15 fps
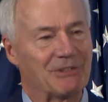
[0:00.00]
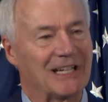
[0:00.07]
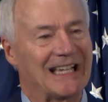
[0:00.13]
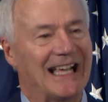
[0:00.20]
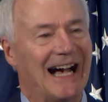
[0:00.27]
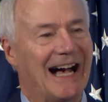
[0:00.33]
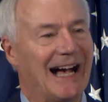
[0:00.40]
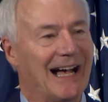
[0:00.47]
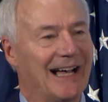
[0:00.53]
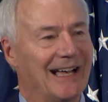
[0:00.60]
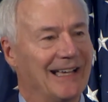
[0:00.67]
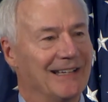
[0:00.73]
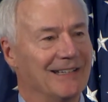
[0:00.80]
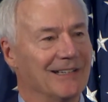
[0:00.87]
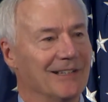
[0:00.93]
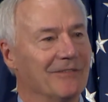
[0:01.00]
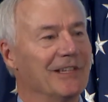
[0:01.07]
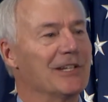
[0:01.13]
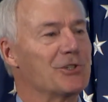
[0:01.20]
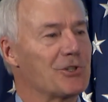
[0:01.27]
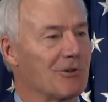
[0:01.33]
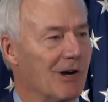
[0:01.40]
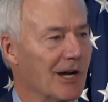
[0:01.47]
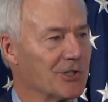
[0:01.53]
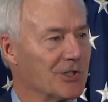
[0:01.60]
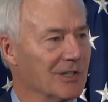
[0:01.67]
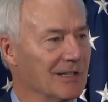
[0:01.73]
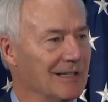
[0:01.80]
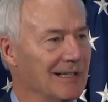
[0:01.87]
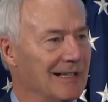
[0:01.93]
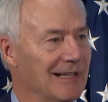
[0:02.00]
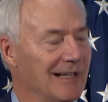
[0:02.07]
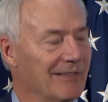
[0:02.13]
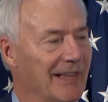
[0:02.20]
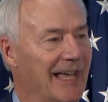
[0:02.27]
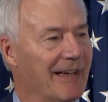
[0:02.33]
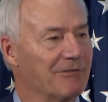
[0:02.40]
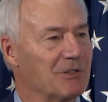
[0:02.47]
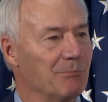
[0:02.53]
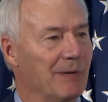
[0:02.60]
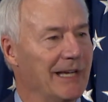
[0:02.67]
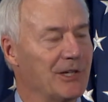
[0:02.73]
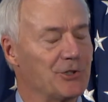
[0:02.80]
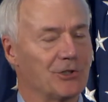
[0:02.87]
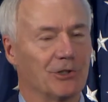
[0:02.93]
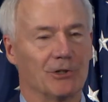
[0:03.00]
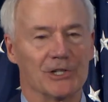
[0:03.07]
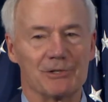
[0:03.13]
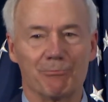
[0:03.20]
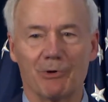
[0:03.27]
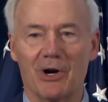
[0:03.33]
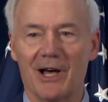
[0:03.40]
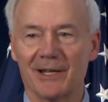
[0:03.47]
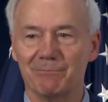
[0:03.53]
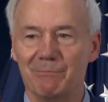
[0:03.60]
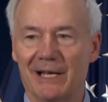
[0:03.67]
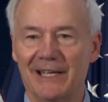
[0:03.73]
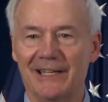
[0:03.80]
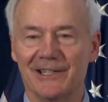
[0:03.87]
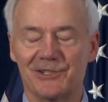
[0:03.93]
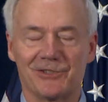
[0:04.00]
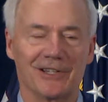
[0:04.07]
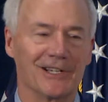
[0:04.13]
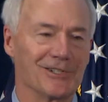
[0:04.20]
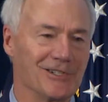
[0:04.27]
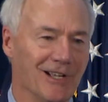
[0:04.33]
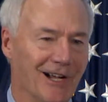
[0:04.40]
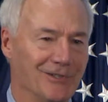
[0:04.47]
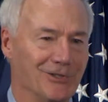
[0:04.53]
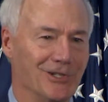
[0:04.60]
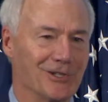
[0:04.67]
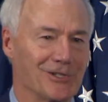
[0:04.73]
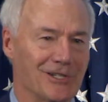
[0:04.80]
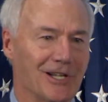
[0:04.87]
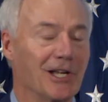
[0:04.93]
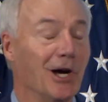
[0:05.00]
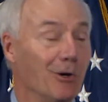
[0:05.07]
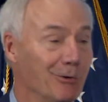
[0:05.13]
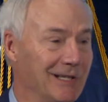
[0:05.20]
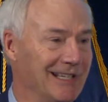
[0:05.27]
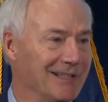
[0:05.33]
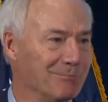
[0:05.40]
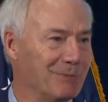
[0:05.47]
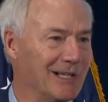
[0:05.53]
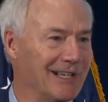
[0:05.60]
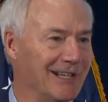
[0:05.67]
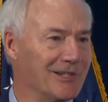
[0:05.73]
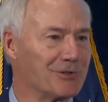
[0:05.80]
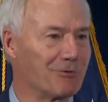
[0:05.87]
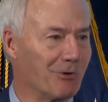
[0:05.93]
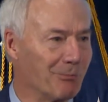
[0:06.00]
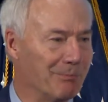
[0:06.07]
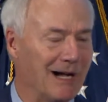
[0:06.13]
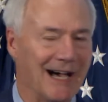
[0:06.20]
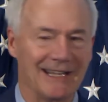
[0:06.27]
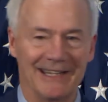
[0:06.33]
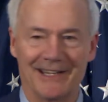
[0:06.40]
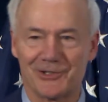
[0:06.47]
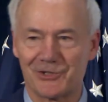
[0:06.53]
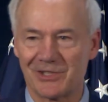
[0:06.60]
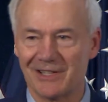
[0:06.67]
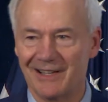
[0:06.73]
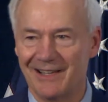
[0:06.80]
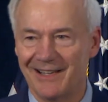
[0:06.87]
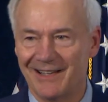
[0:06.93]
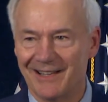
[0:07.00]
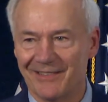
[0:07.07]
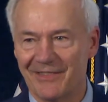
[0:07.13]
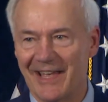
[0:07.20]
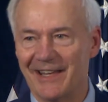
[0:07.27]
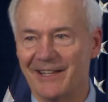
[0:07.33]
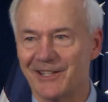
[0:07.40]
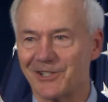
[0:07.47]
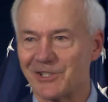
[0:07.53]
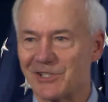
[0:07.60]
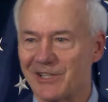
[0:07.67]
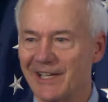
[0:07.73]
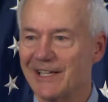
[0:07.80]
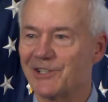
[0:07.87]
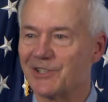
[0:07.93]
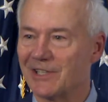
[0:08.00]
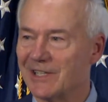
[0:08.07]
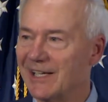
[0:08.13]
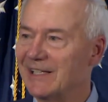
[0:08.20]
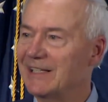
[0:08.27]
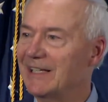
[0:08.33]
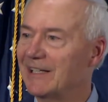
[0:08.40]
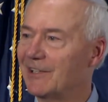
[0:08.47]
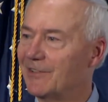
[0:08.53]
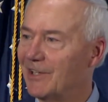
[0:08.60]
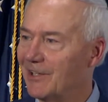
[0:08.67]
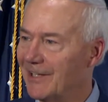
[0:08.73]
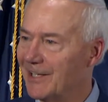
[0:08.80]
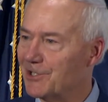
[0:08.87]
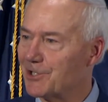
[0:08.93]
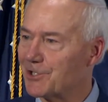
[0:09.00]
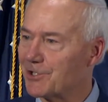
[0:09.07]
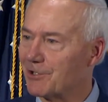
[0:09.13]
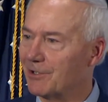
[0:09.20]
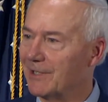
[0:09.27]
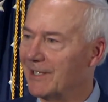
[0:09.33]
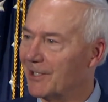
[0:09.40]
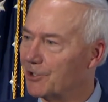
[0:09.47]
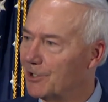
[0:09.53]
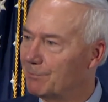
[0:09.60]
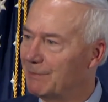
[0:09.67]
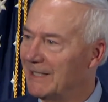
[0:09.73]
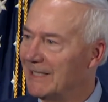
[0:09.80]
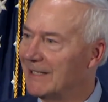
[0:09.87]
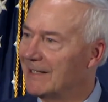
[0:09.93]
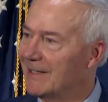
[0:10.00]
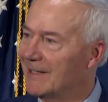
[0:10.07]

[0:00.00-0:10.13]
to guide the instruction. They have to make sure it's broad-based, that it's not just coding, but it is robotics, that it is things that they need in their industry. It could be